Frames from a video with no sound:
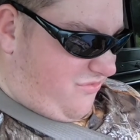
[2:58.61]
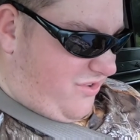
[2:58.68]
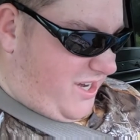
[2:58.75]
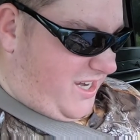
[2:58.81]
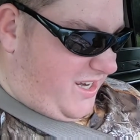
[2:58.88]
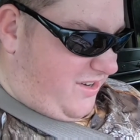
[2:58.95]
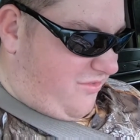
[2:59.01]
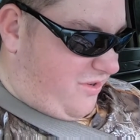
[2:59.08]

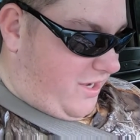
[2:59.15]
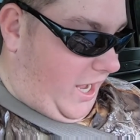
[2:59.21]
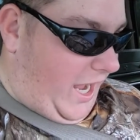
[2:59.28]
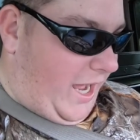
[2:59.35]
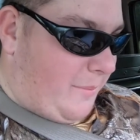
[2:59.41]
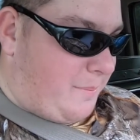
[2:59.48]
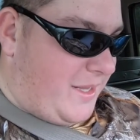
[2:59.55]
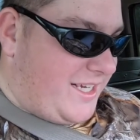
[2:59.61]
Reading, read.
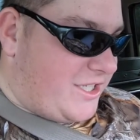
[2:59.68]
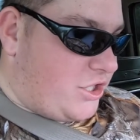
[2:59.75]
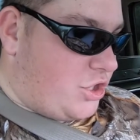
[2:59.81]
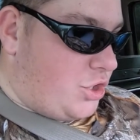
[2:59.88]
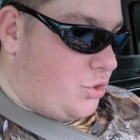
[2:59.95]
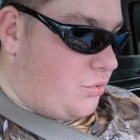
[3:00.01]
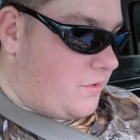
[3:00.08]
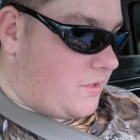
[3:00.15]
Ah, peach
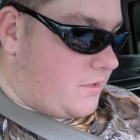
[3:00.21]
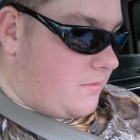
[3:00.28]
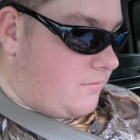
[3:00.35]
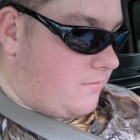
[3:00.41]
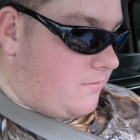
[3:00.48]
juice.